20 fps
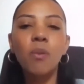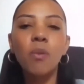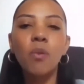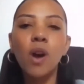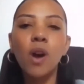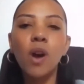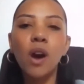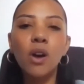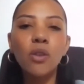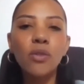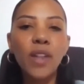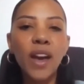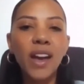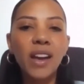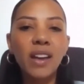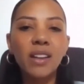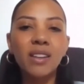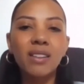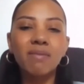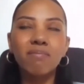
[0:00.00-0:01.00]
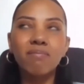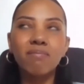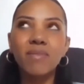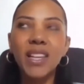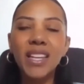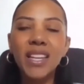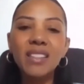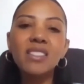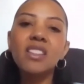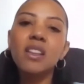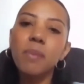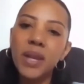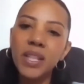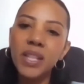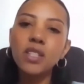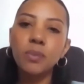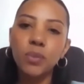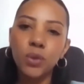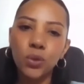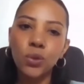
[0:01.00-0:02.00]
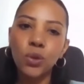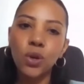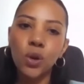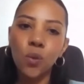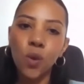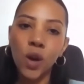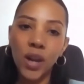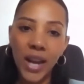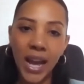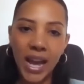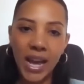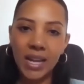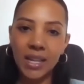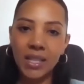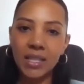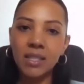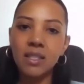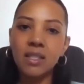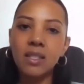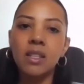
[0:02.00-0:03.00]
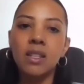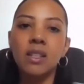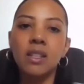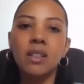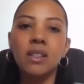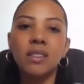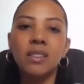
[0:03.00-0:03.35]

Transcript: And while that is commendable on one hand,